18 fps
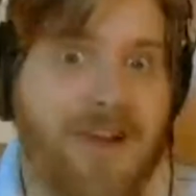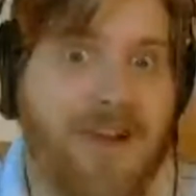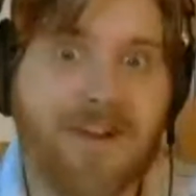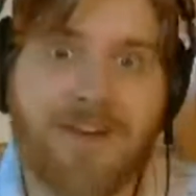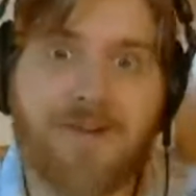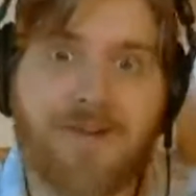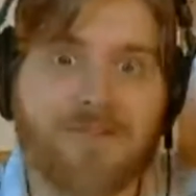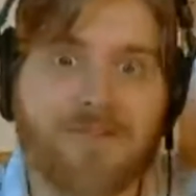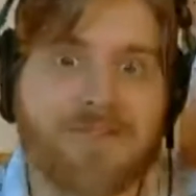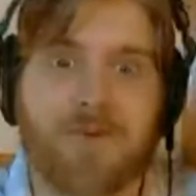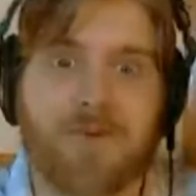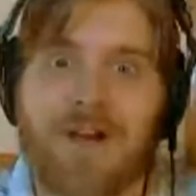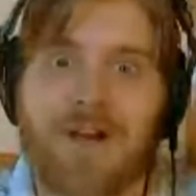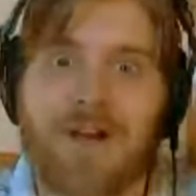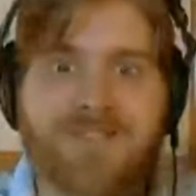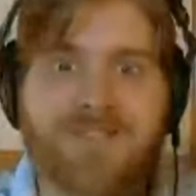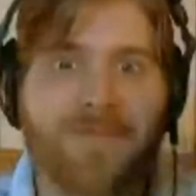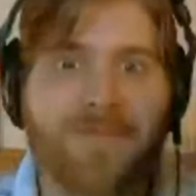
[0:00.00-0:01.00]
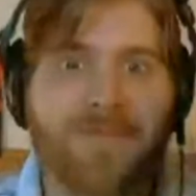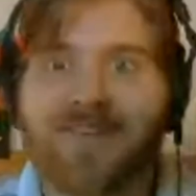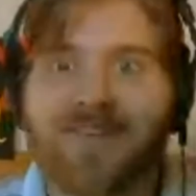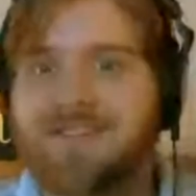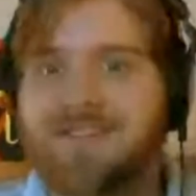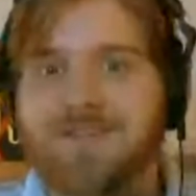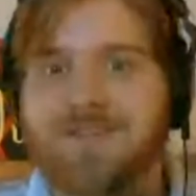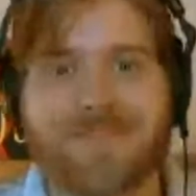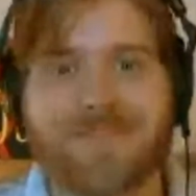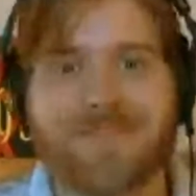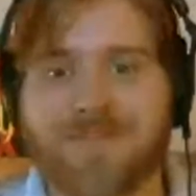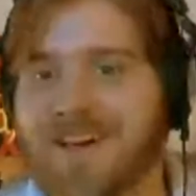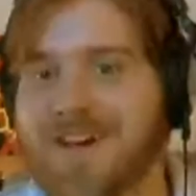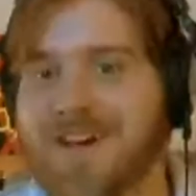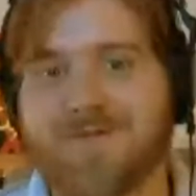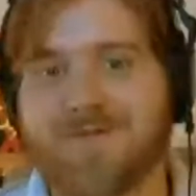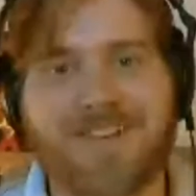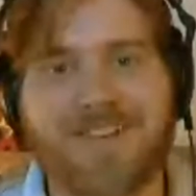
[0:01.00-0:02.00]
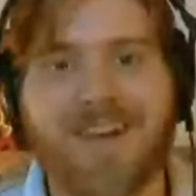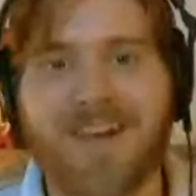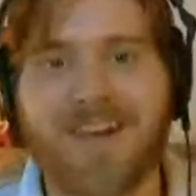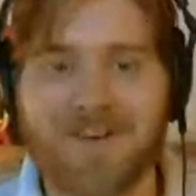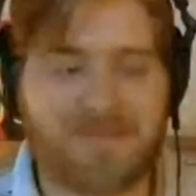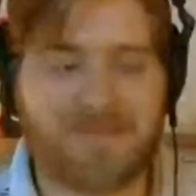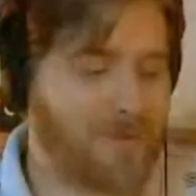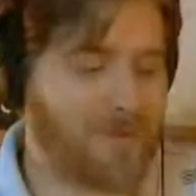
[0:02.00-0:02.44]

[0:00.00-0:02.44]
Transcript: I know it surprises me too sometimes. I'm